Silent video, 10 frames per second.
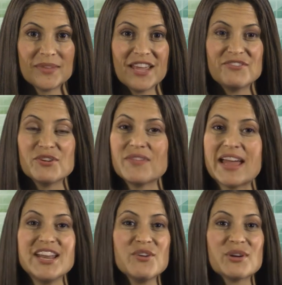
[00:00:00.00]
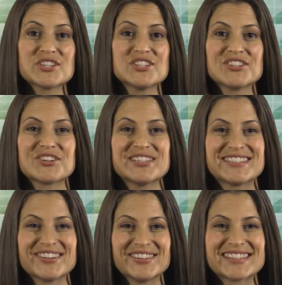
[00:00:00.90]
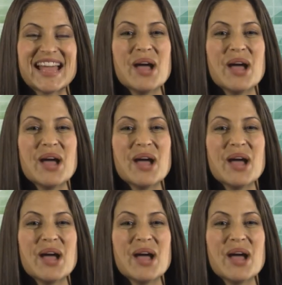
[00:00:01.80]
If you have any questions or concerns,